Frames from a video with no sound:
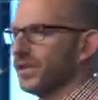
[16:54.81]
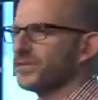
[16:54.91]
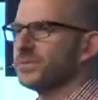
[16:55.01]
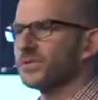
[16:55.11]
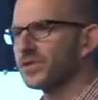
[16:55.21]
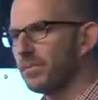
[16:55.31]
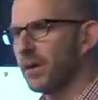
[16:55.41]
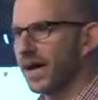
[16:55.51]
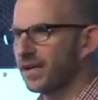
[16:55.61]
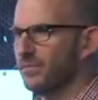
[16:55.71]
customers come
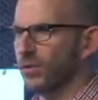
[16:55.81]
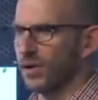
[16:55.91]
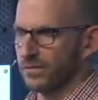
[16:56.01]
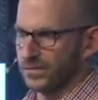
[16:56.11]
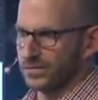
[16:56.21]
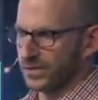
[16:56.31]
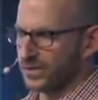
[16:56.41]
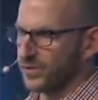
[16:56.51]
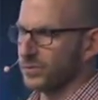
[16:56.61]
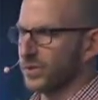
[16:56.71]
back more often? Do they
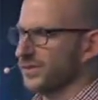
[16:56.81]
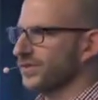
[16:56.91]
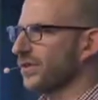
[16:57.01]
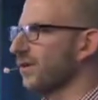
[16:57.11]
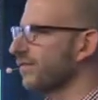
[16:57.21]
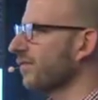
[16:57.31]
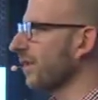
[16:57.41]
do more stuff?